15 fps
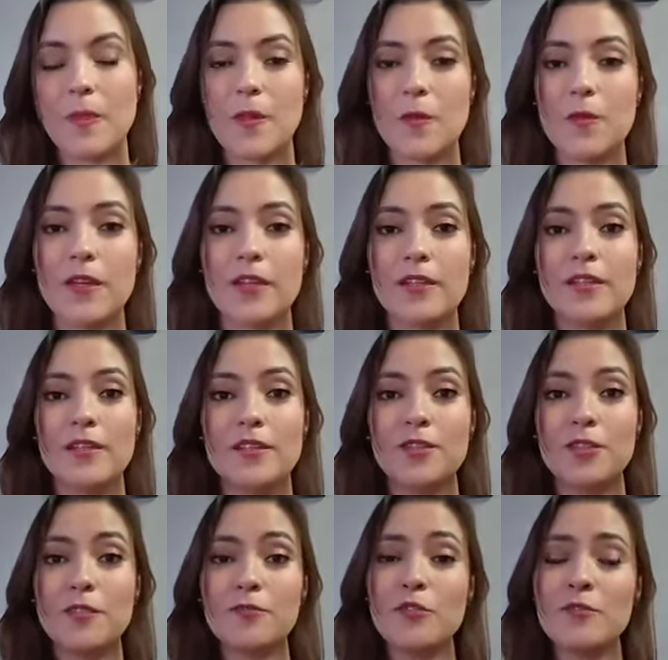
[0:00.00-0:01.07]
Okay,
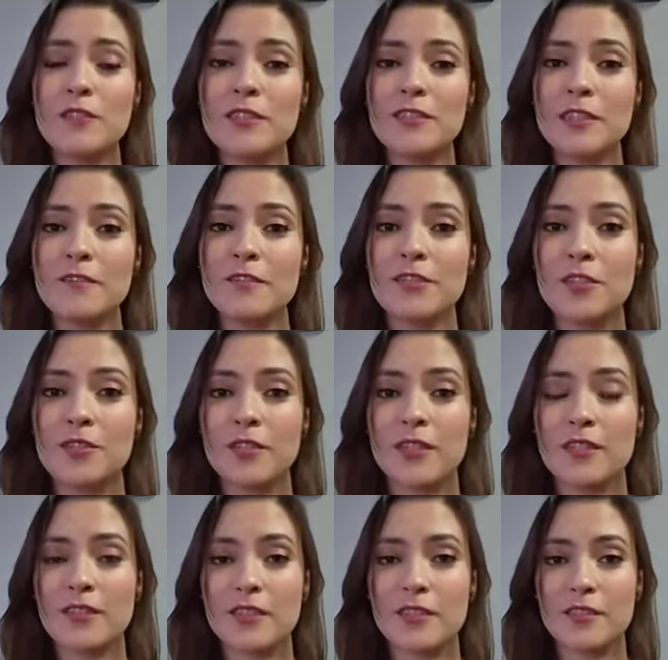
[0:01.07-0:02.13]
so if you've received a
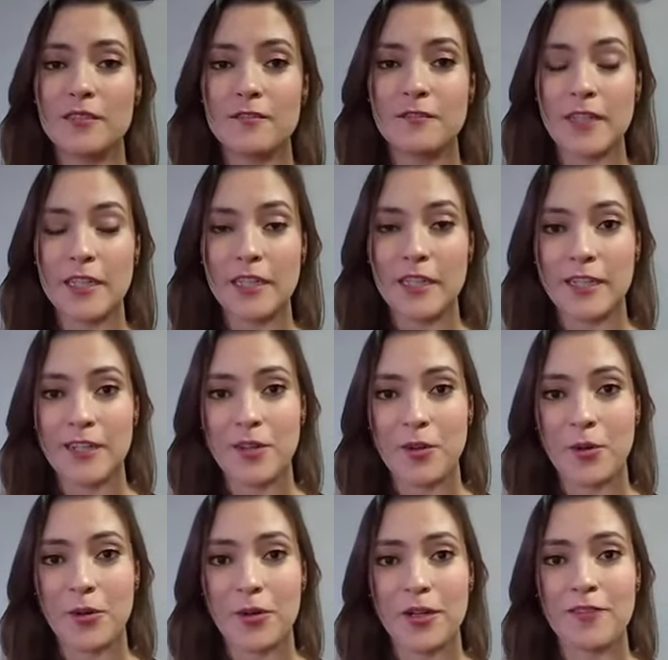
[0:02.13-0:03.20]
notice to vacate
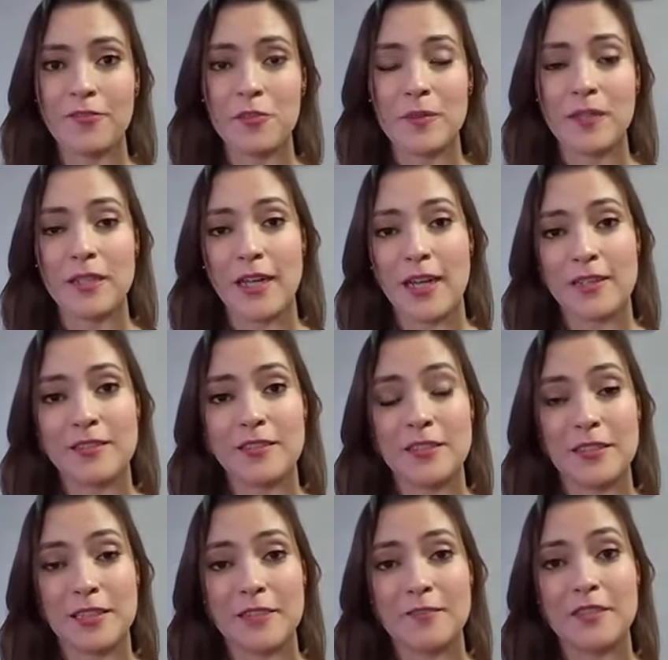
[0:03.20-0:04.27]
or if you're being asked to
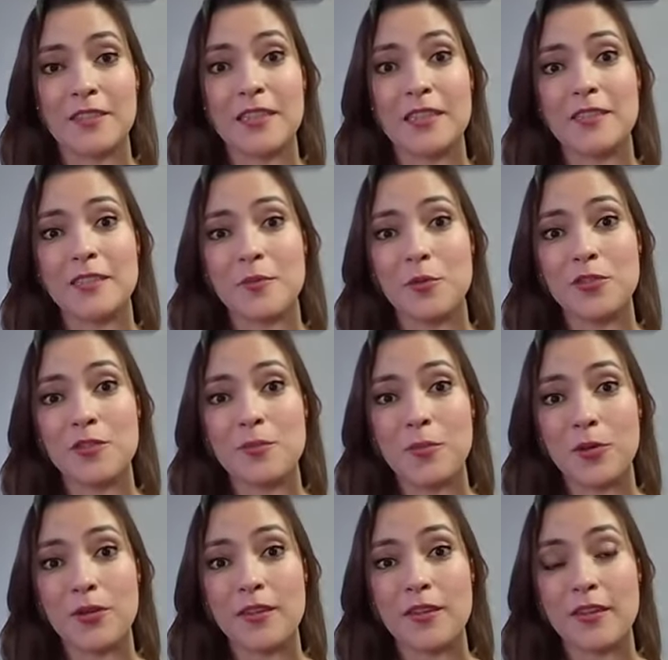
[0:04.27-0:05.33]
leave, I think the most
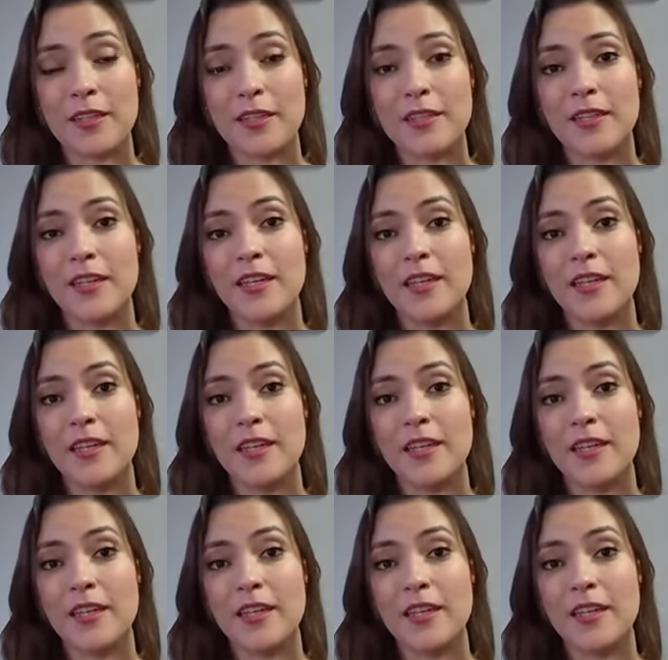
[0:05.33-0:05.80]
important thing